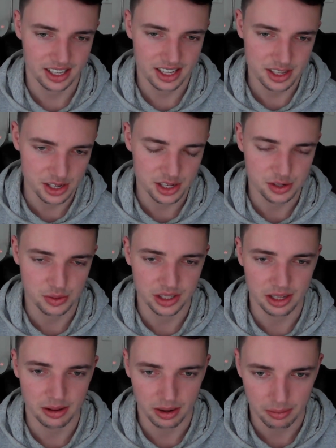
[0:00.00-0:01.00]
It's
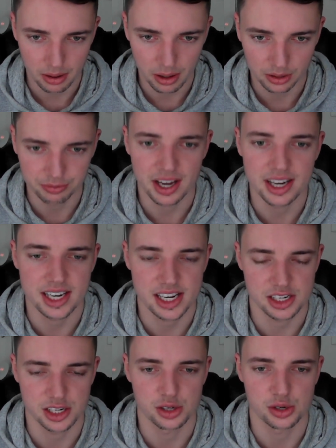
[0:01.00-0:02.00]
really a
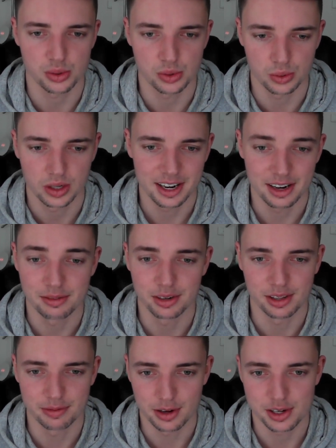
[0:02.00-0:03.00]
fantastic tool and
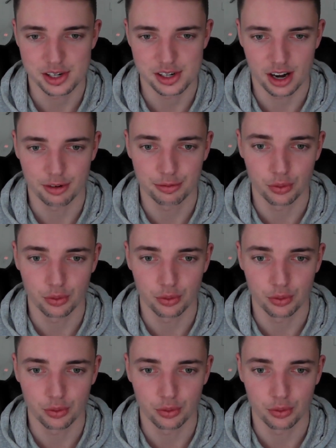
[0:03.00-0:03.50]
really versatile